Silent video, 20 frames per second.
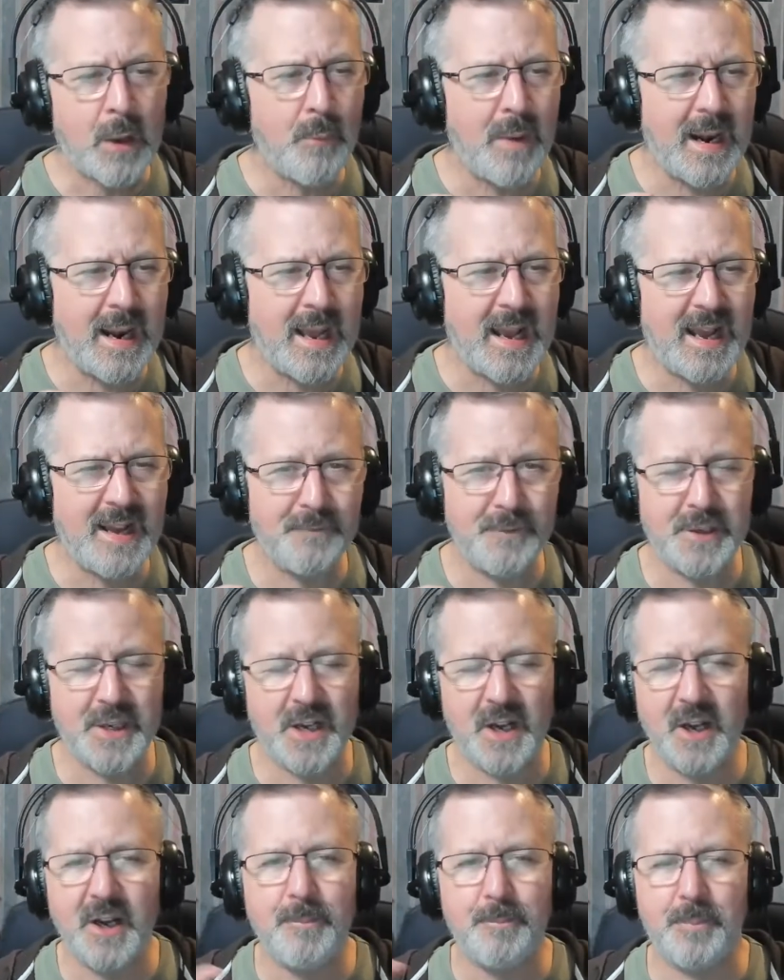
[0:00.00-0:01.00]
when I have
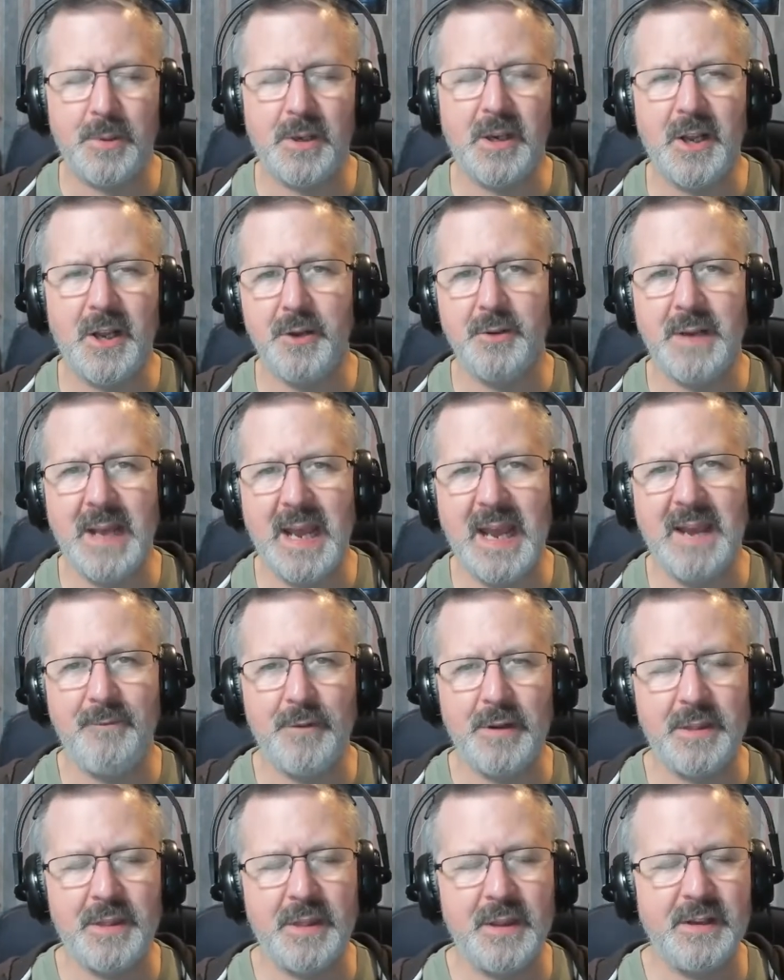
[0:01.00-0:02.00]
to upload
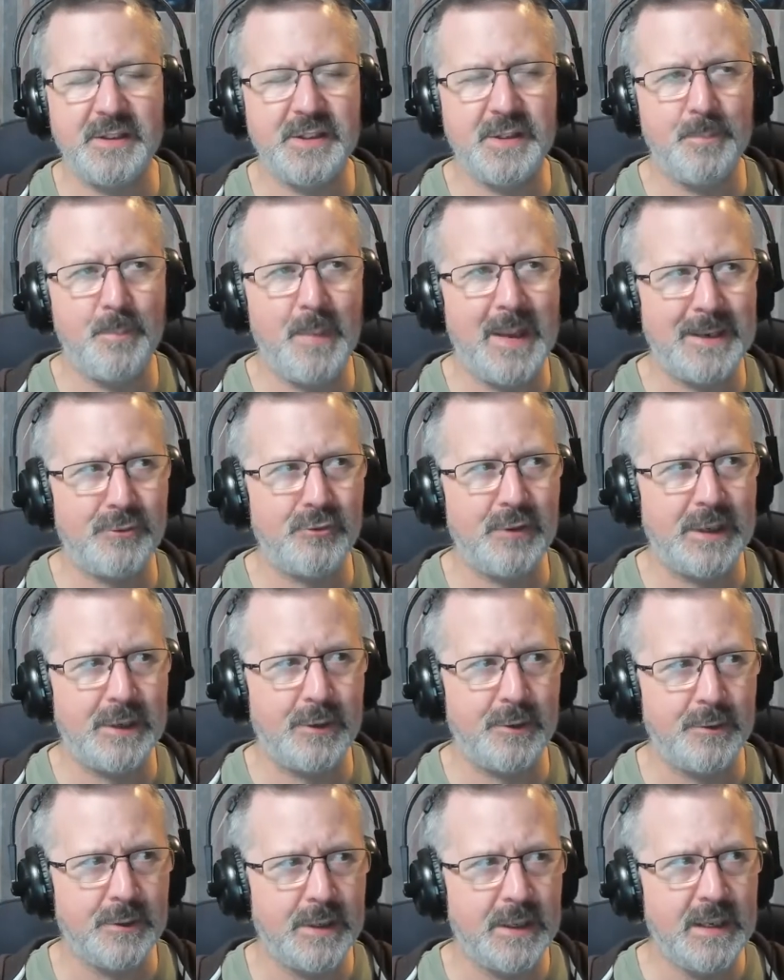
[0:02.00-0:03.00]
everything to
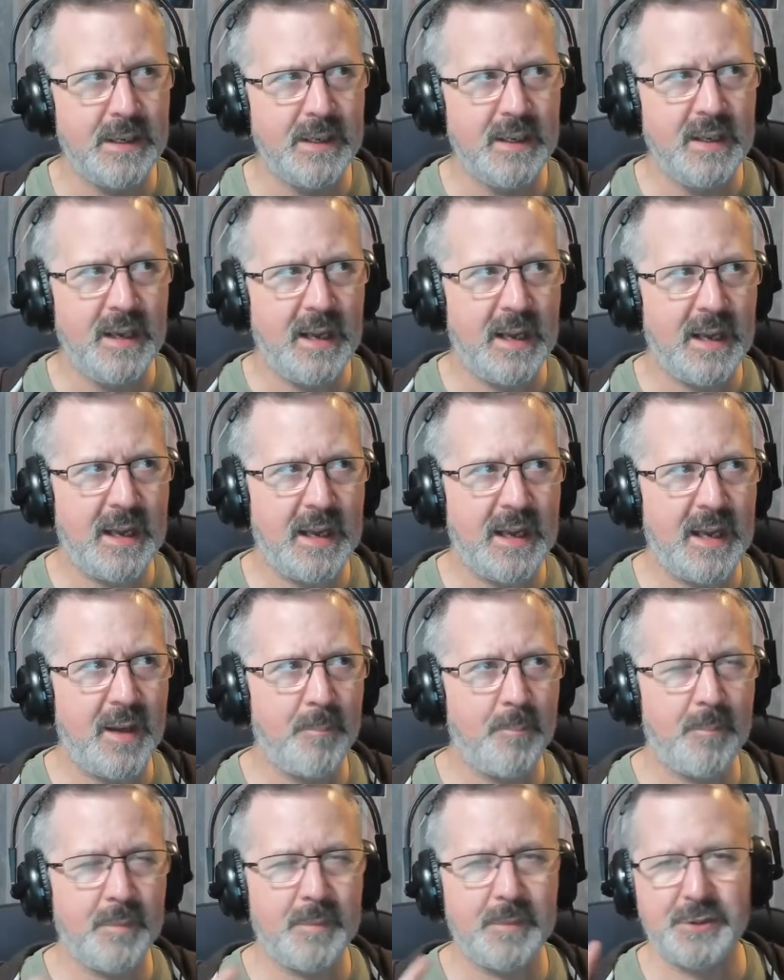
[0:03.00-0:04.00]
Metricool,
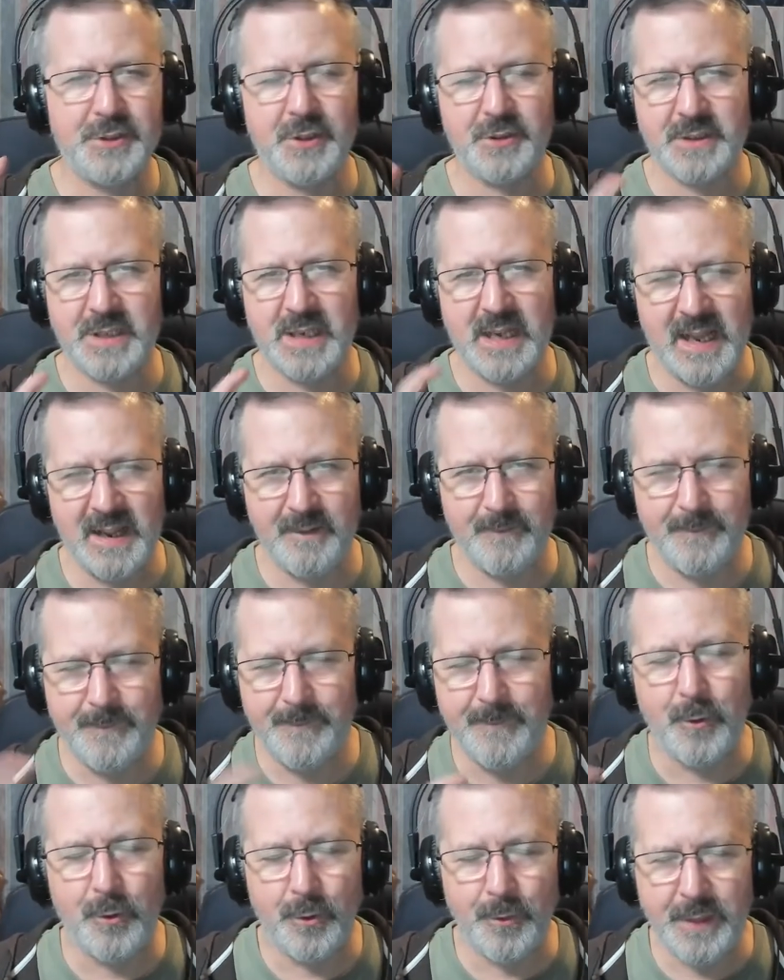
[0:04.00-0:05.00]
um, sort of like
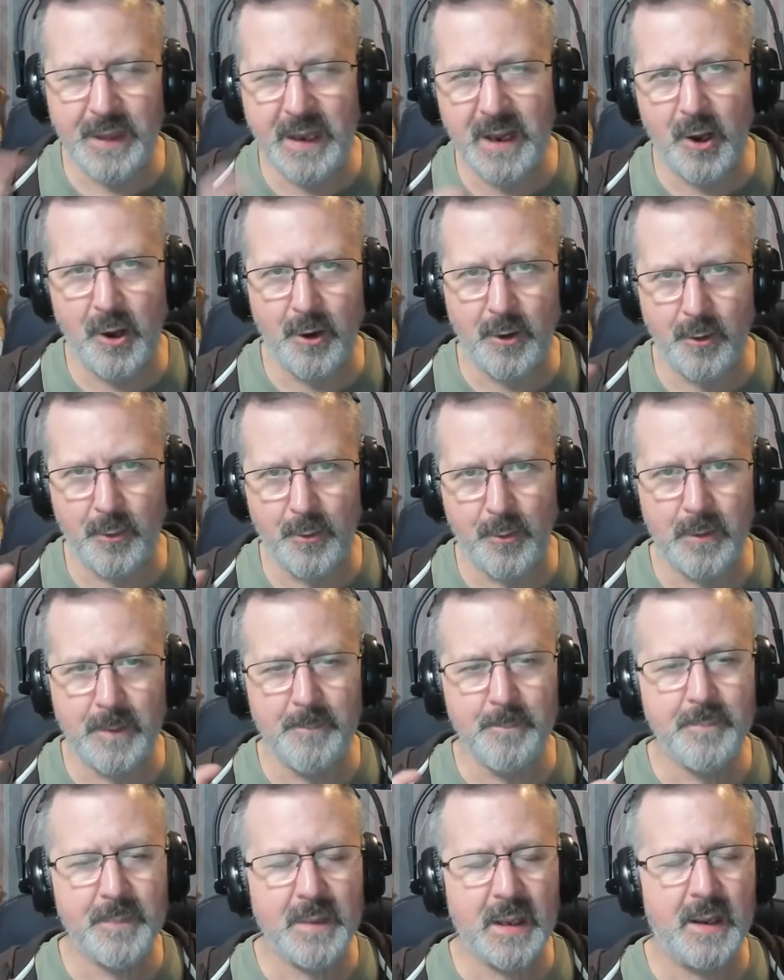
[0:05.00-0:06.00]
for the
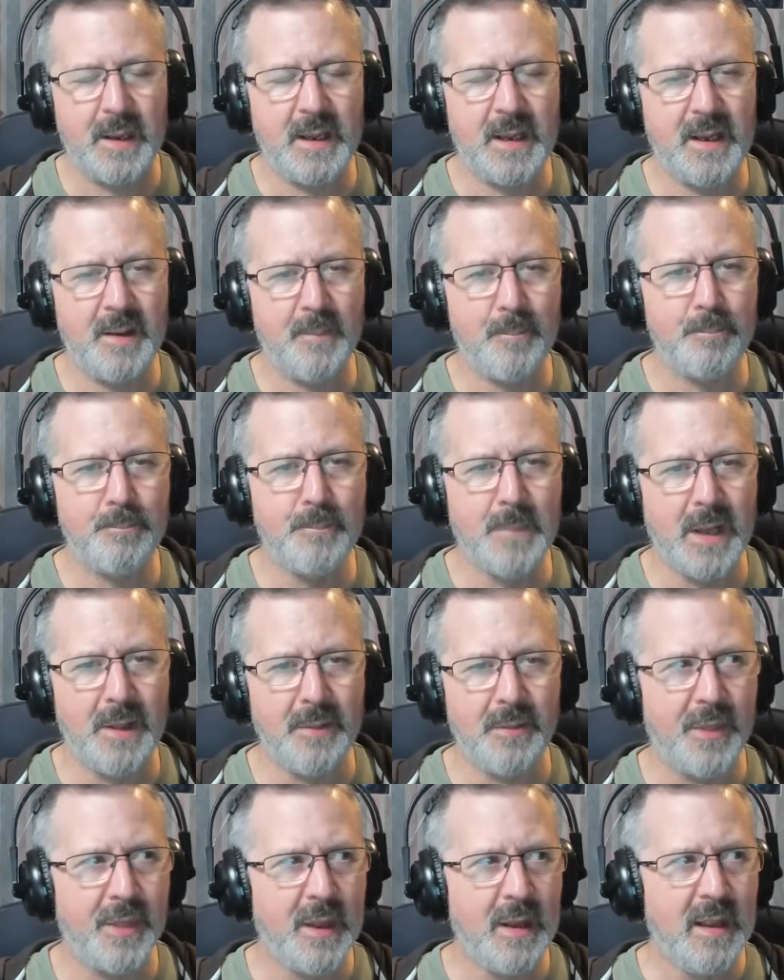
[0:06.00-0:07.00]
whole um,
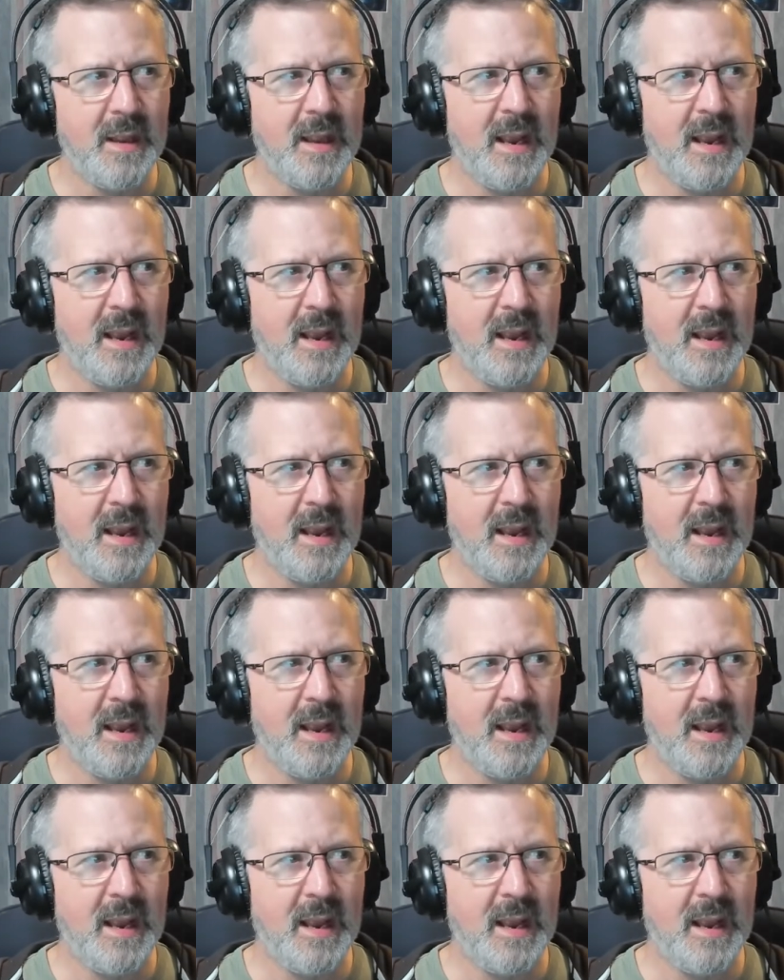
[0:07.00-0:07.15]
month.